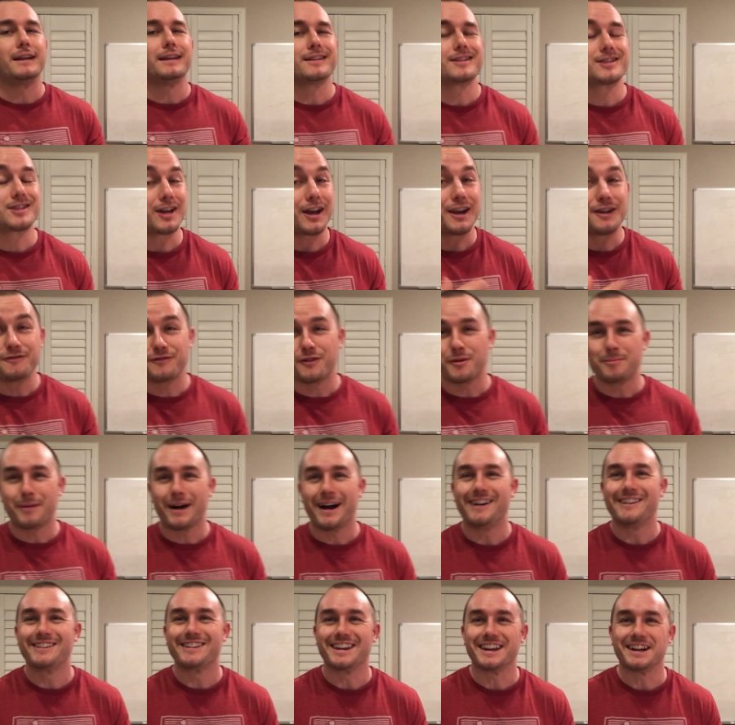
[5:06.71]
studying for
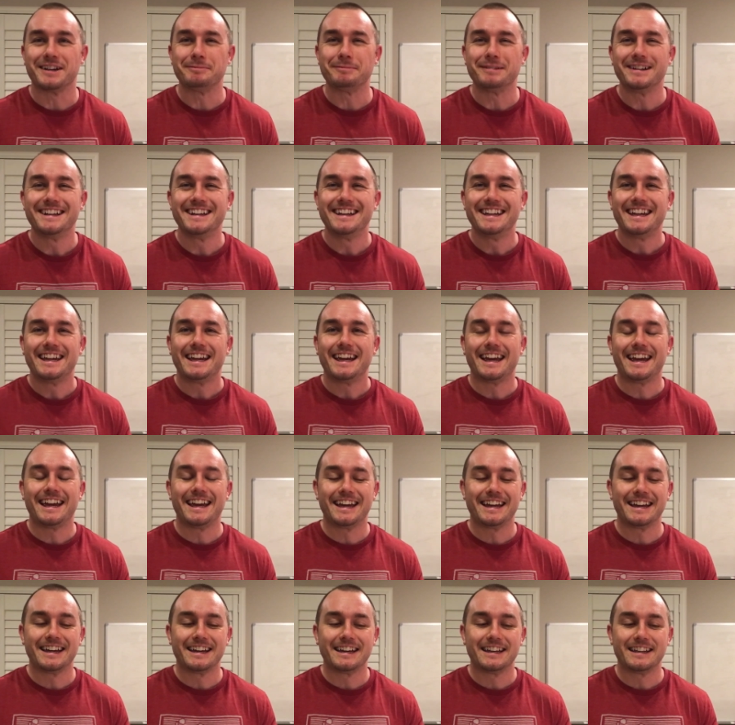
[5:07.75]
biochem
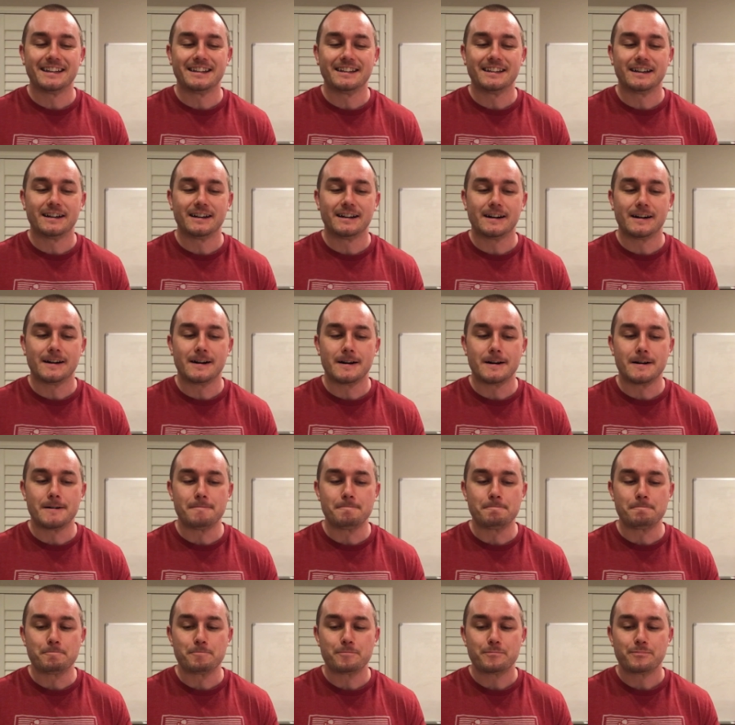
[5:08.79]
and
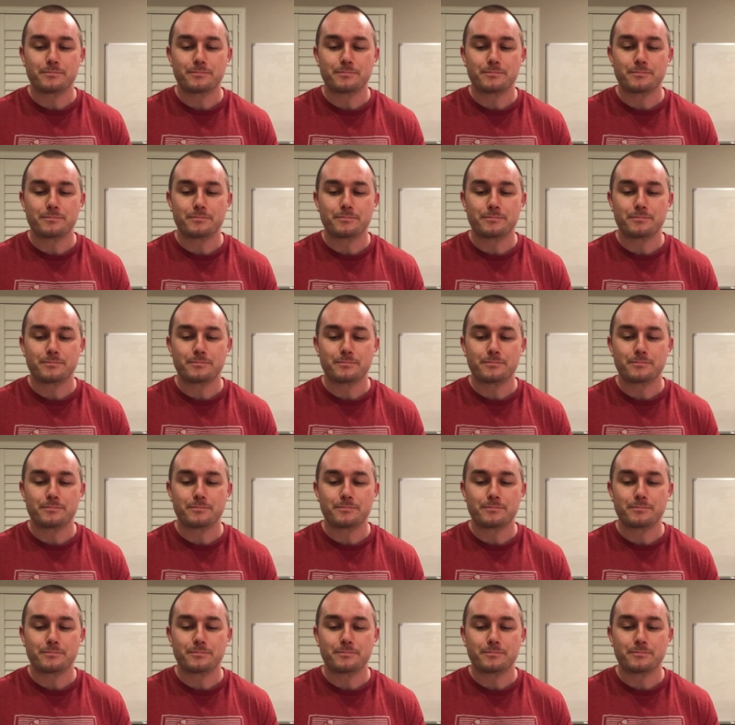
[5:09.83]
um,